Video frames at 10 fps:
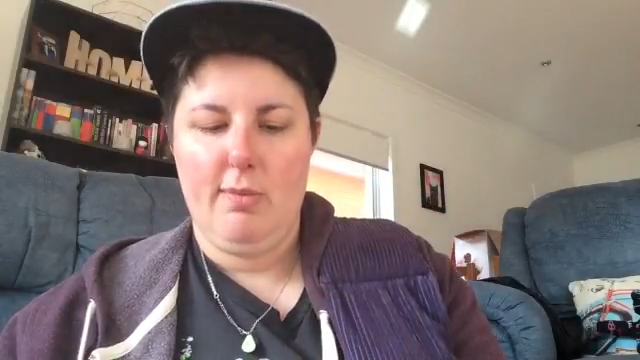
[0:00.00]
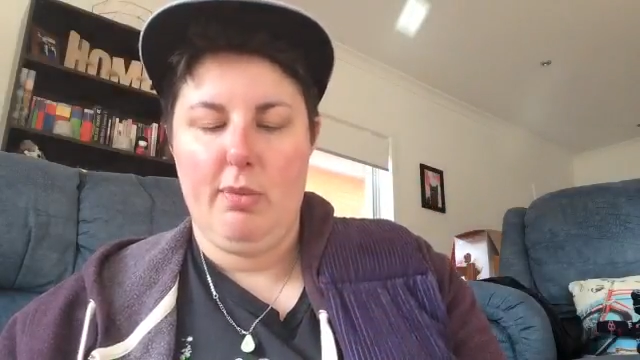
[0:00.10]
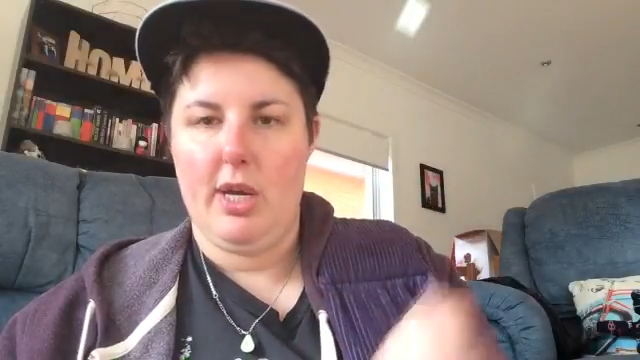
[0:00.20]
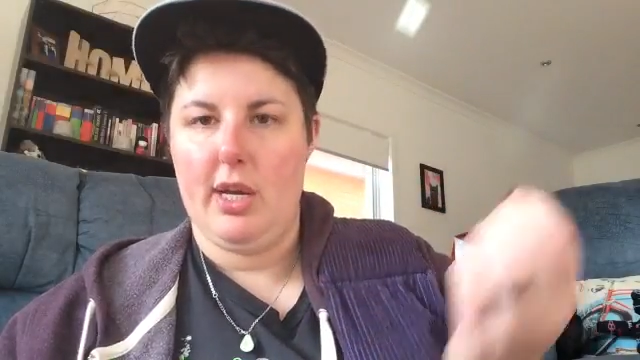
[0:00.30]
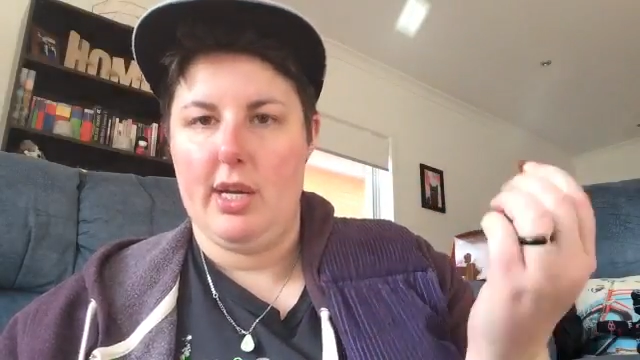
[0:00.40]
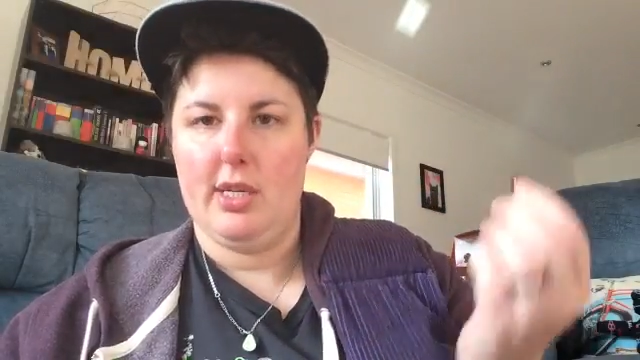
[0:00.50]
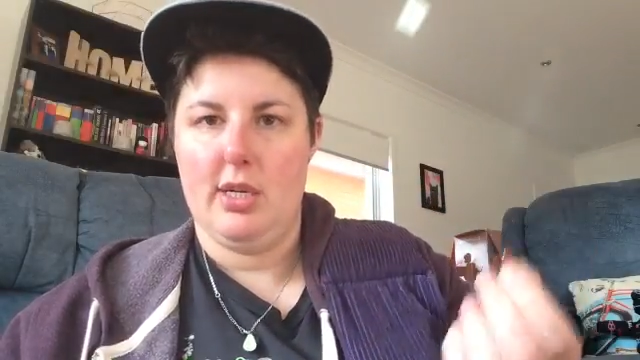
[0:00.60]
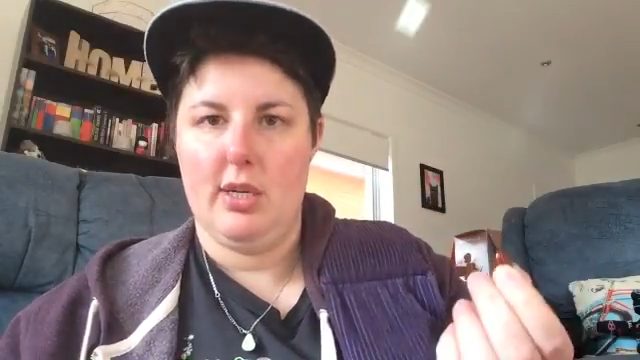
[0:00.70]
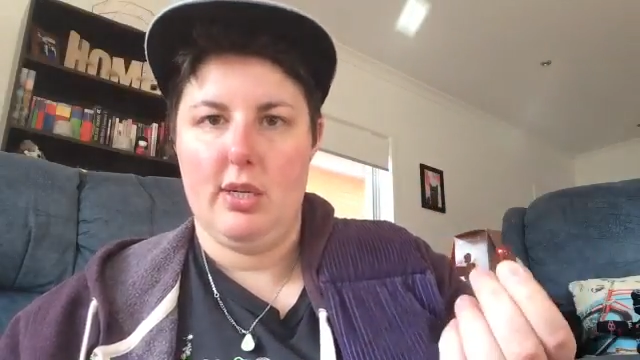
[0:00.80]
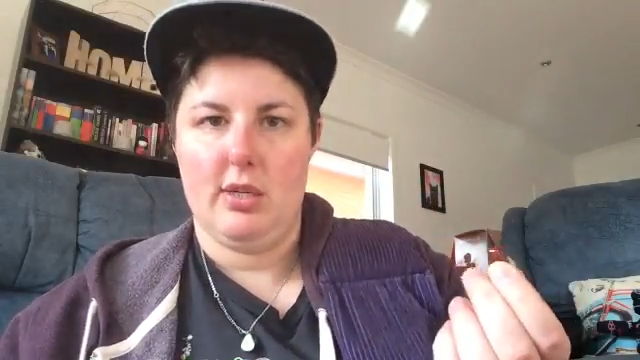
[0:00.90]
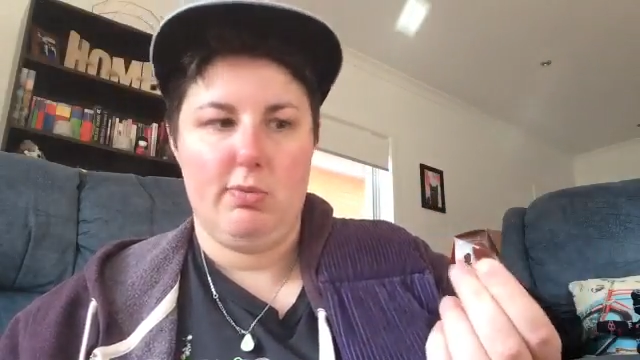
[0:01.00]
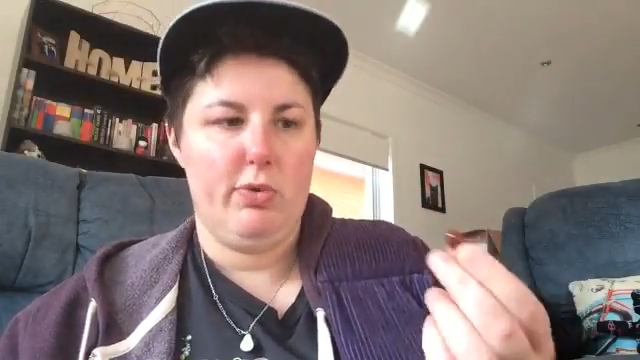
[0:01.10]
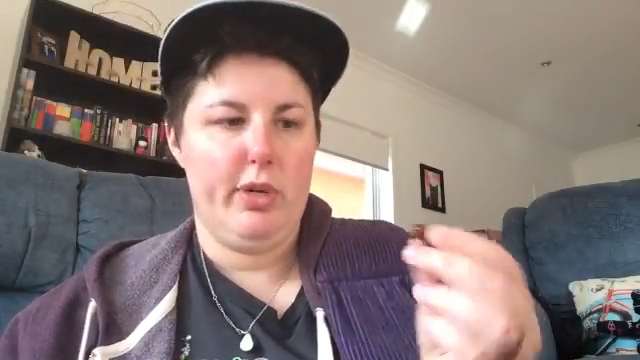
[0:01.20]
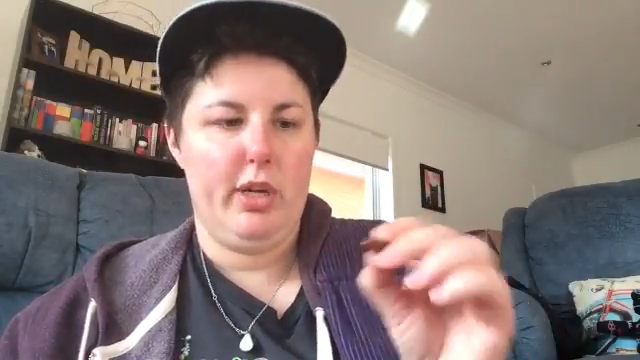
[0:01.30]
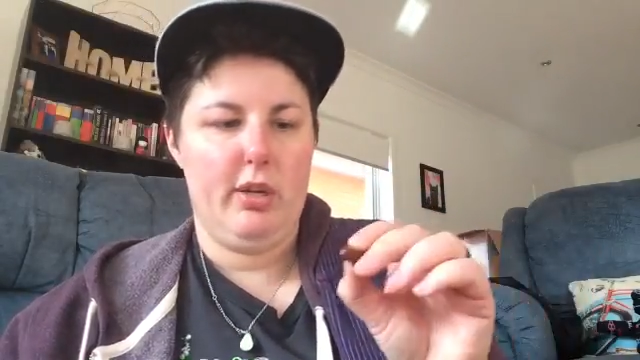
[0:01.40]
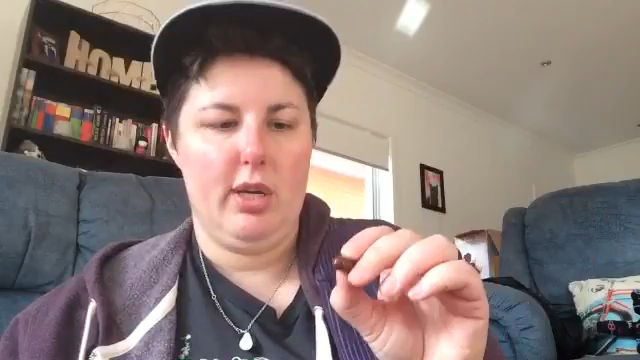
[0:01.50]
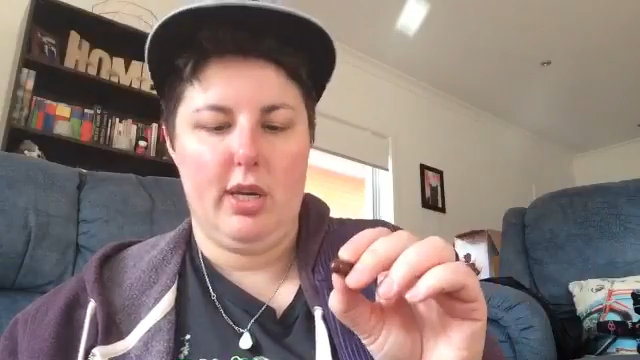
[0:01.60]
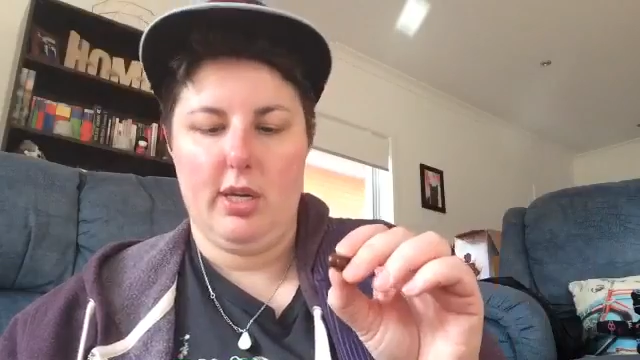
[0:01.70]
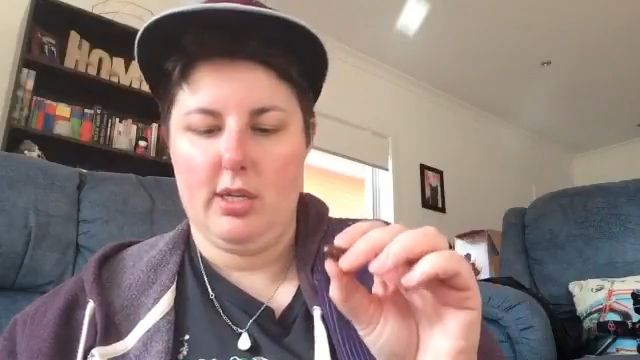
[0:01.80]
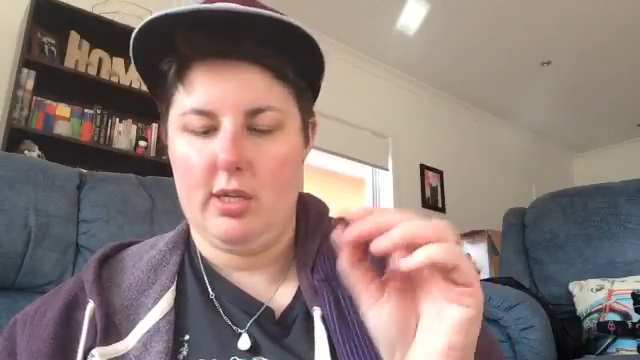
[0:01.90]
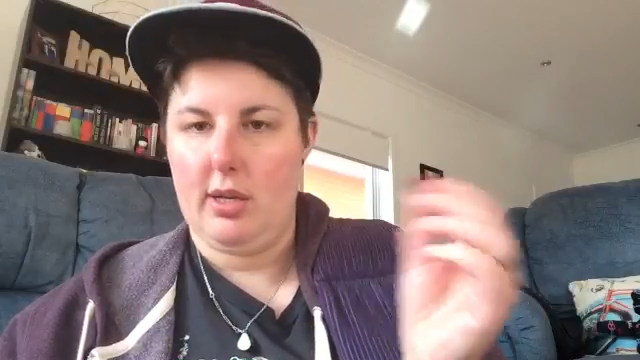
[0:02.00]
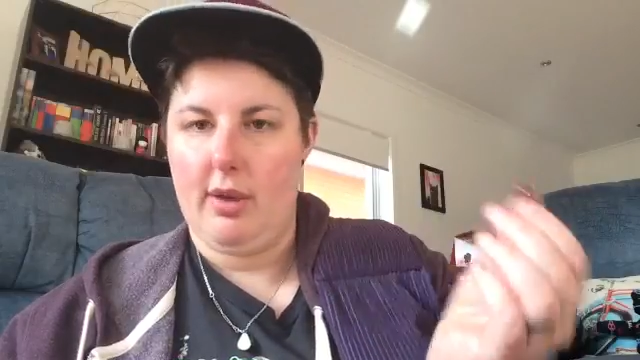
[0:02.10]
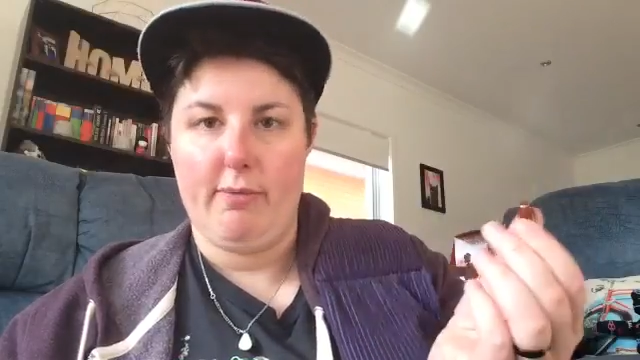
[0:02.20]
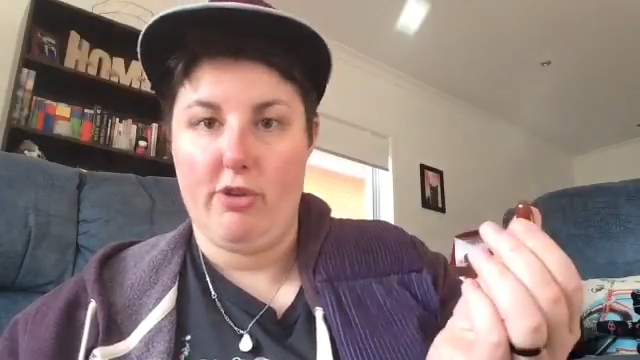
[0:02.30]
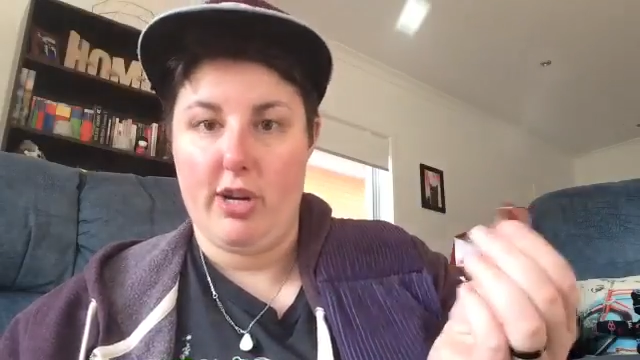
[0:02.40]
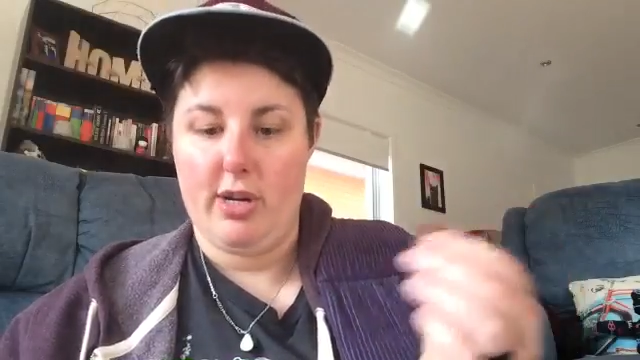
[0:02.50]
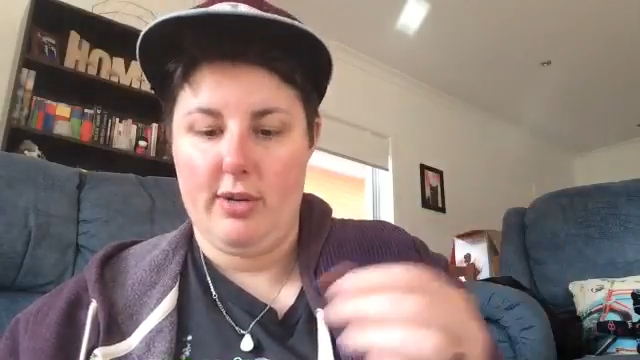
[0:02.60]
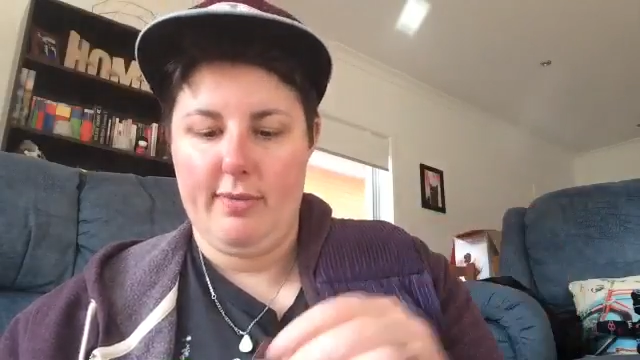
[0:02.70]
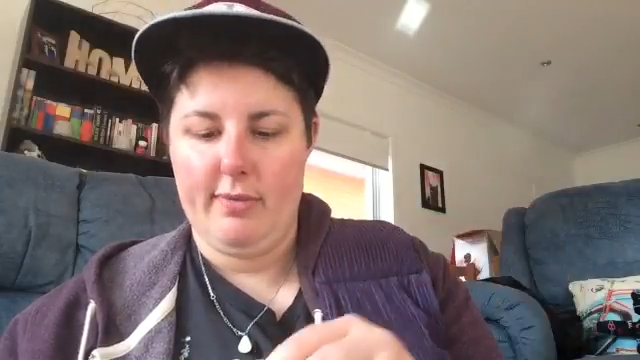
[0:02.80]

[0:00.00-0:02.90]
But I did it this morning and I'm fine.